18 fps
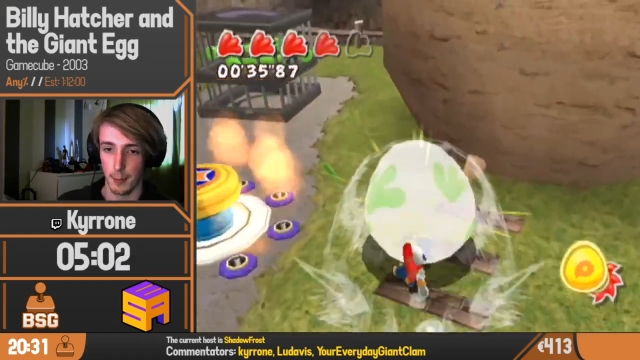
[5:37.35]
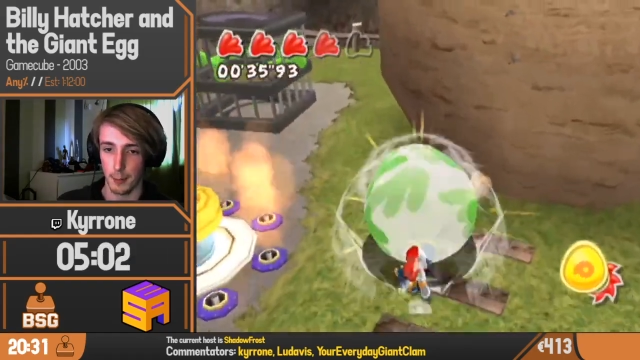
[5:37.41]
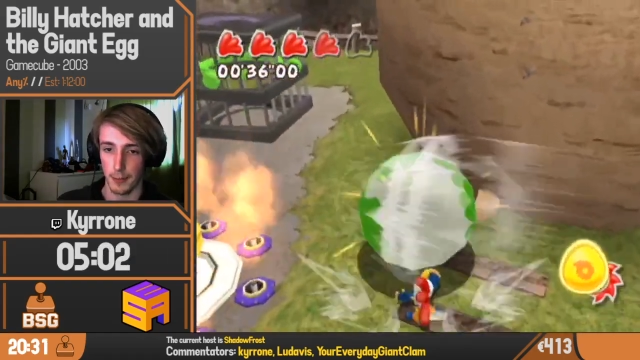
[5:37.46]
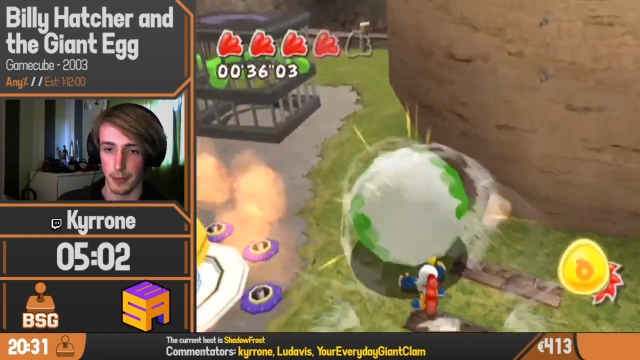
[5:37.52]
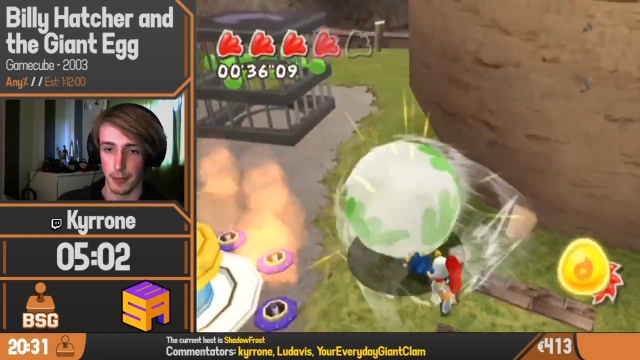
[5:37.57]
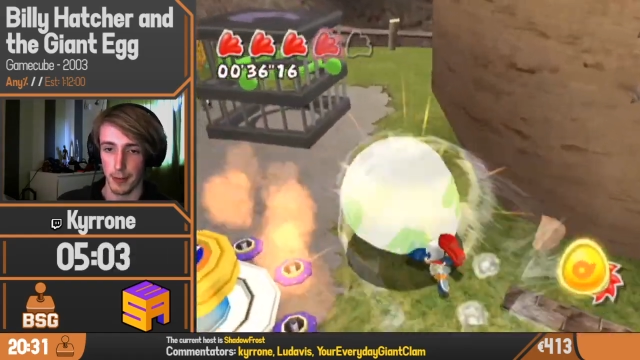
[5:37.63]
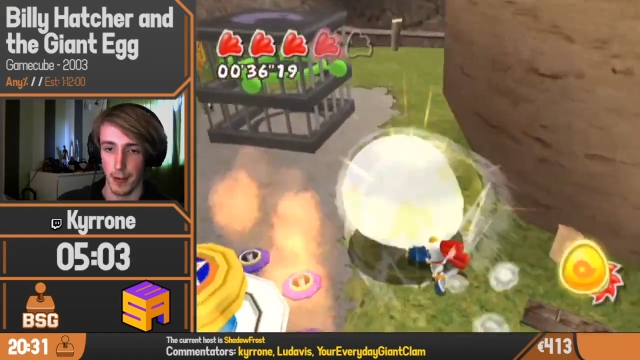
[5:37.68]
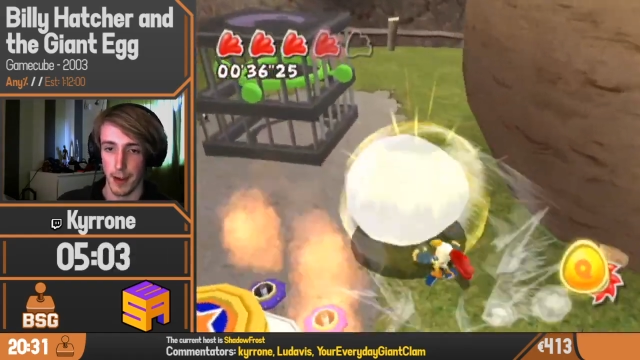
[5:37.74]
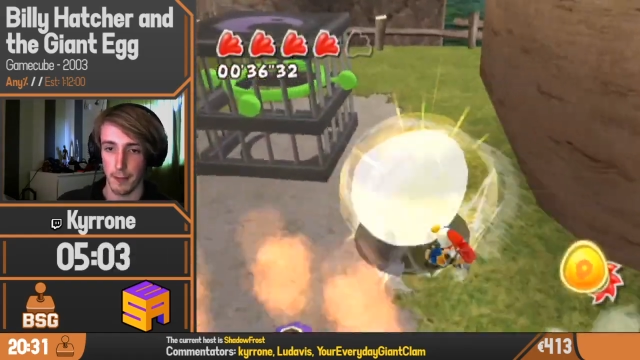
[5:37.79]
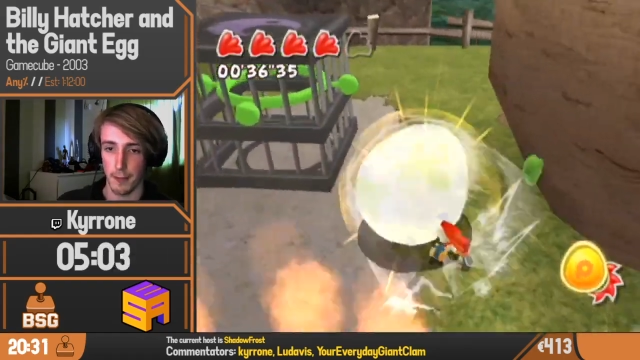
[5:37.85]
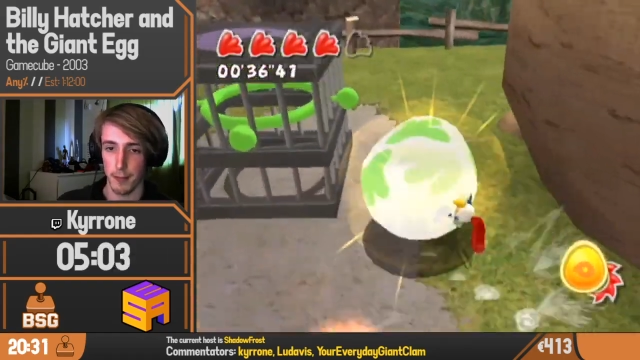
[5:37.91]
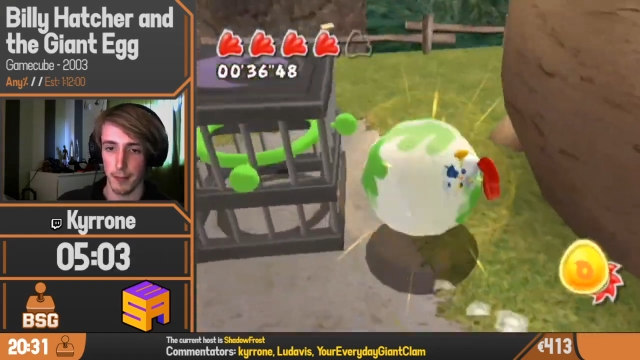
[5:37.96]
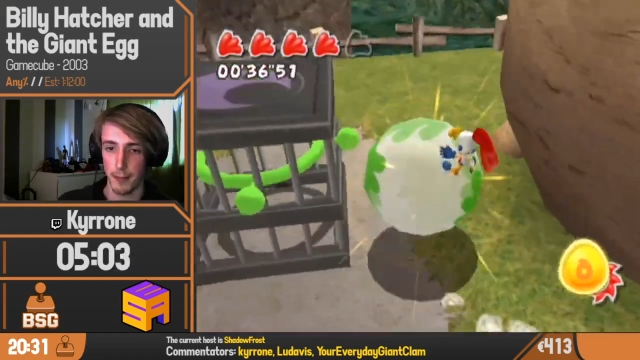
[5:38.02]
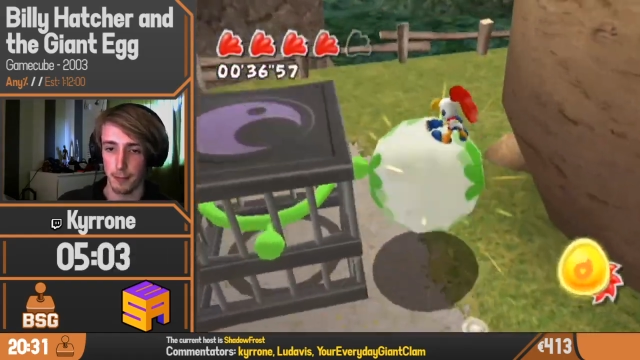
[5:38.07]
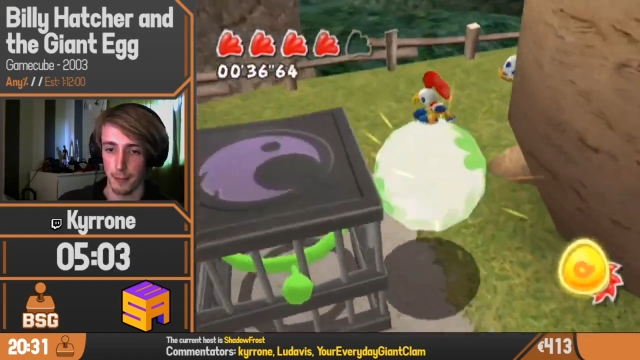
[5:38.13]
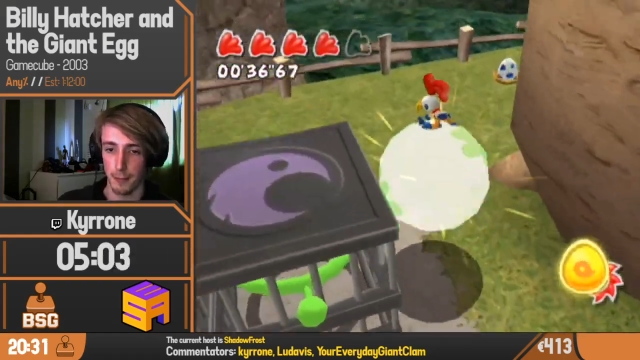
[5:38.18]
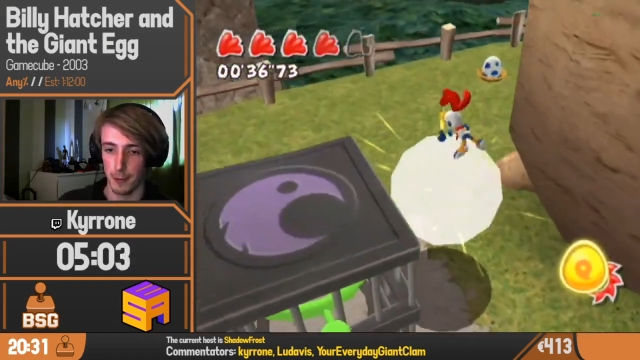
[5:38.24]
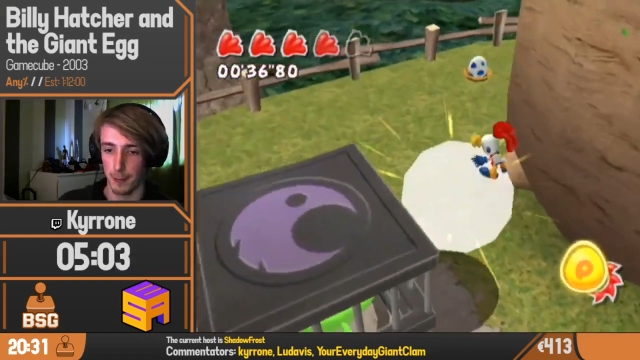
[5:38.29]
So every
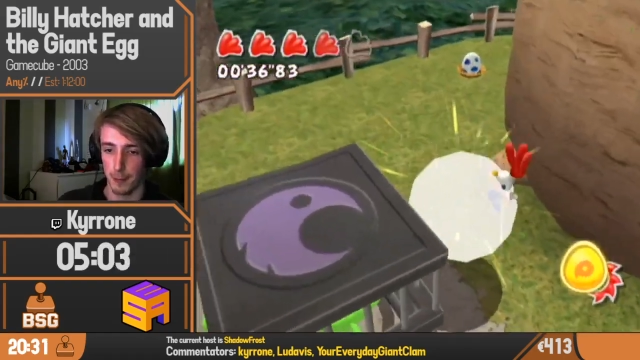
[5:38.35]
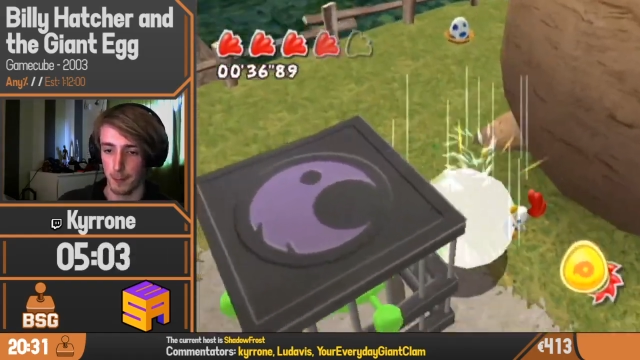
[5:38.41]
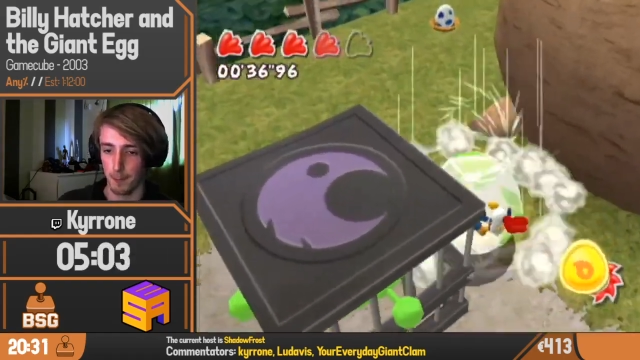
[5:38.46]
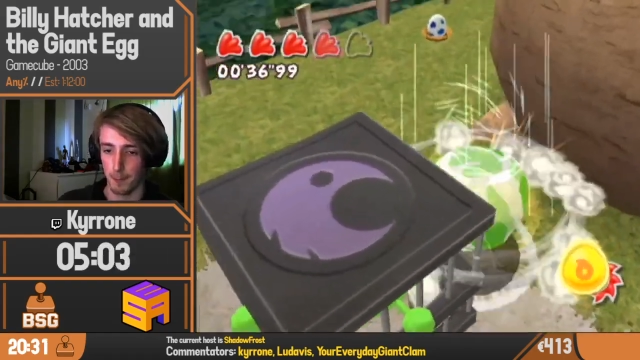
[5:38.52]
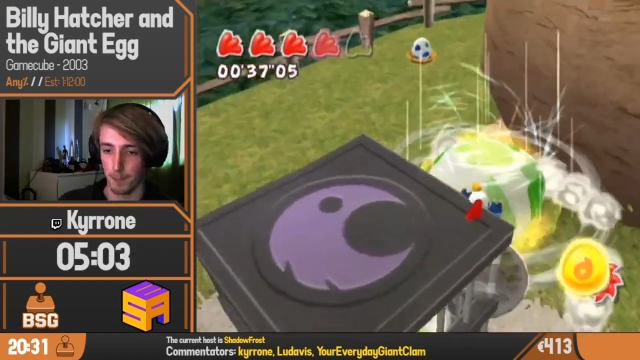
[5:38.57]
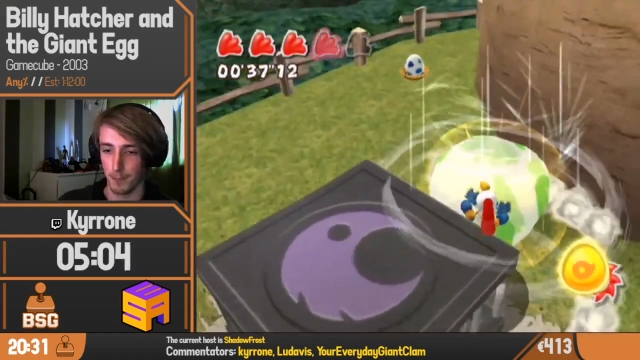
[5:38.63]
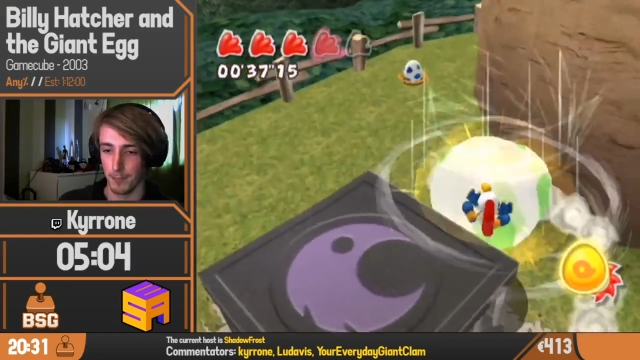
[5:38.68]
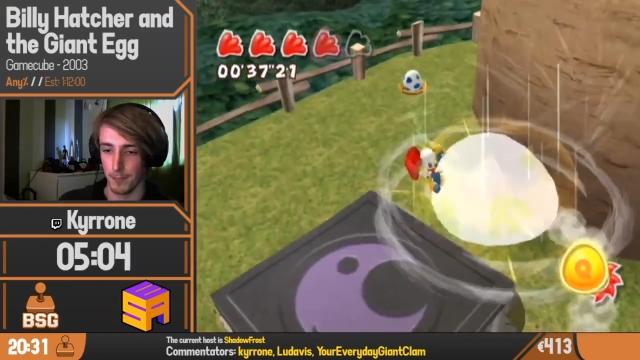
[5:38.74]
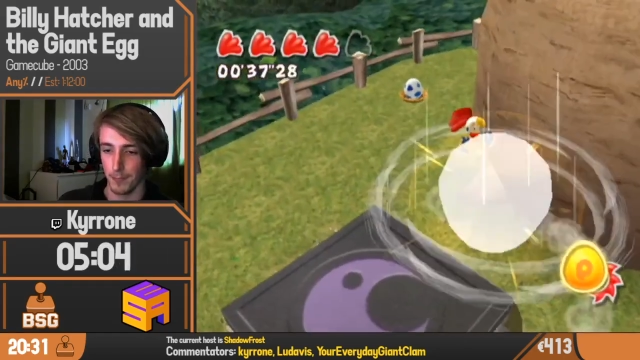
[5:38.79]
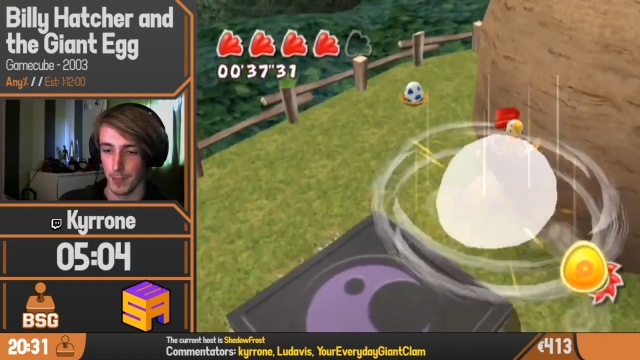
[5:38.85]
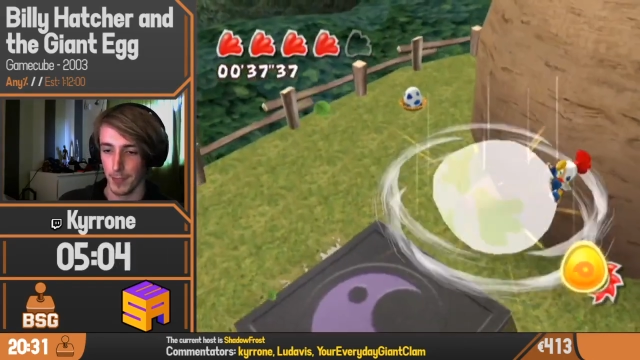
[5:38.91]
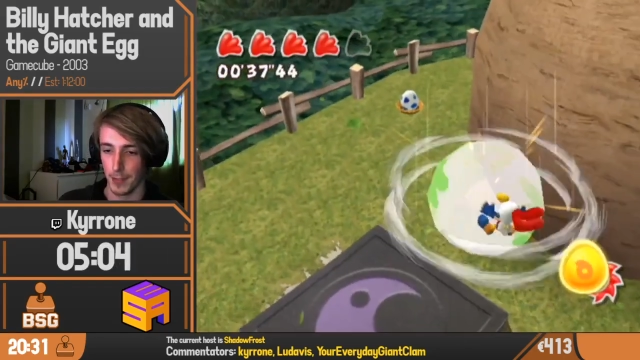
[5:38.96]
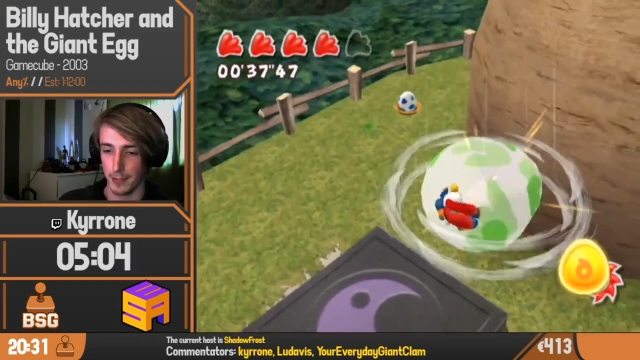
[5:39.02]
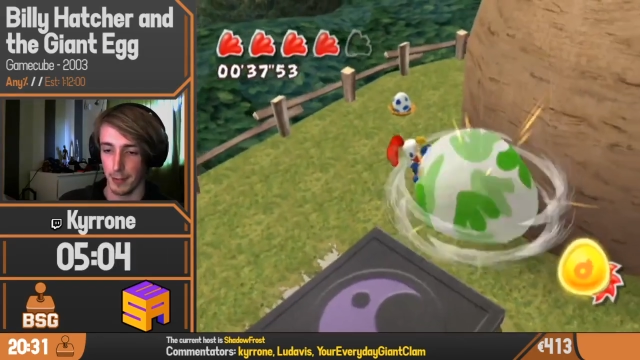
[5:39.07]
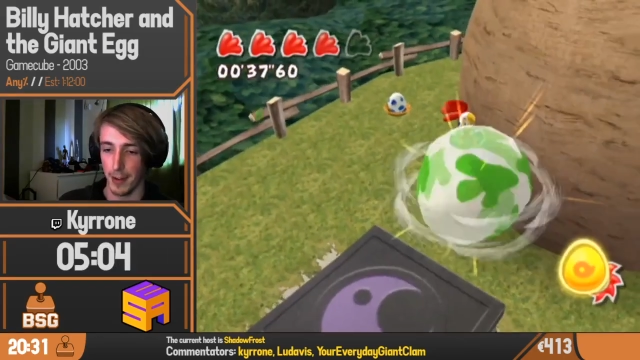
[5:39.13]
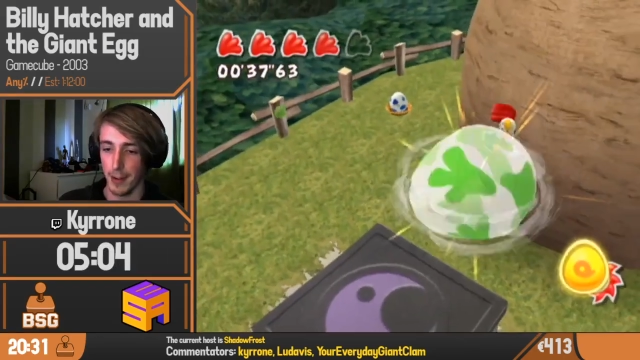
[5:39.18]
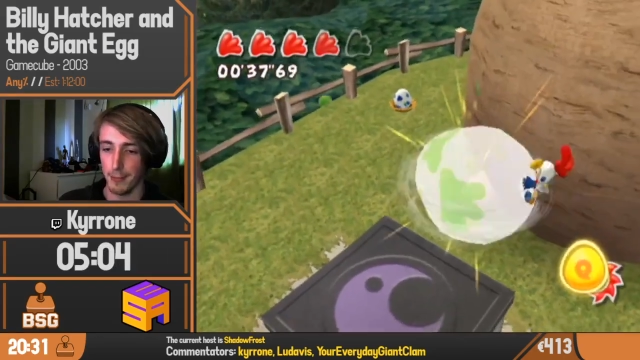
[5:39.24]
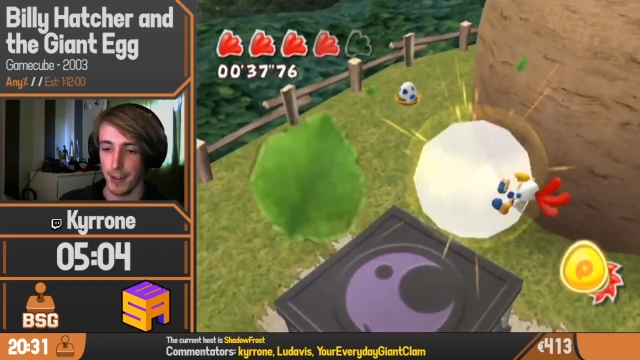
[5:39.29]

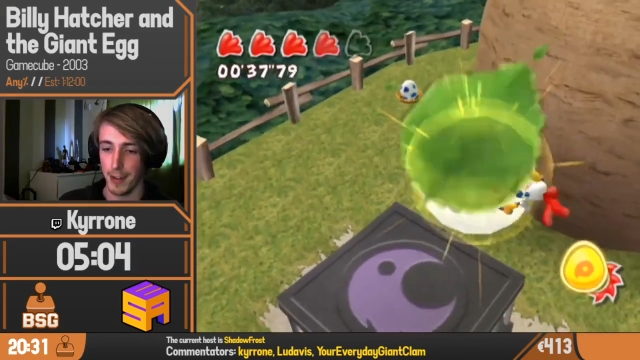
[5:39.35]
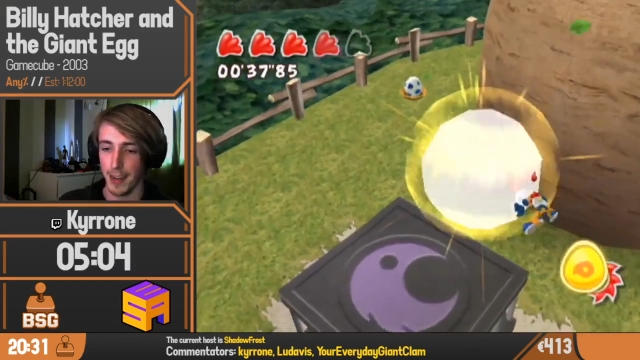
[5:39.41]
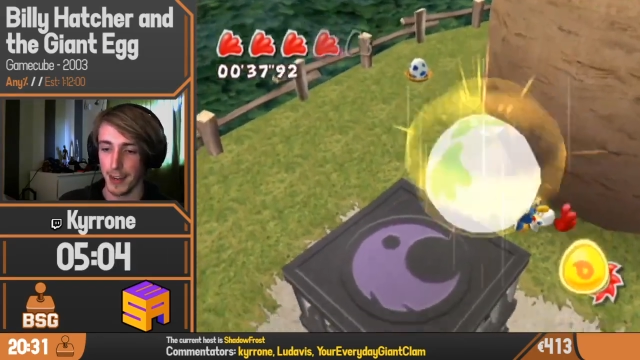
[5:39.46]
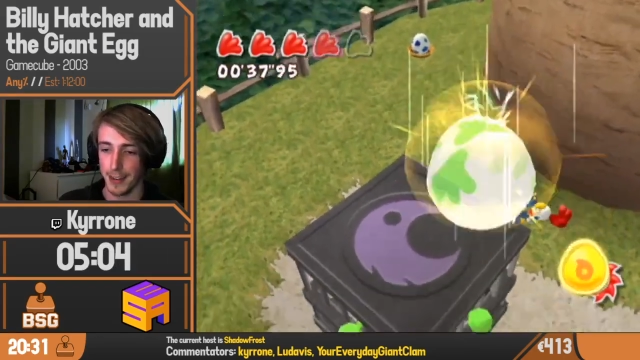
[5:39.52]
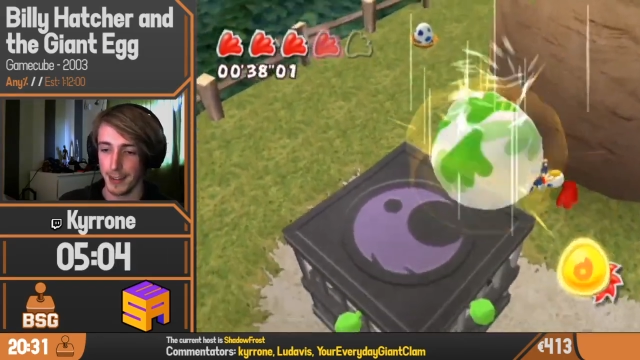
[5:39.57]
egg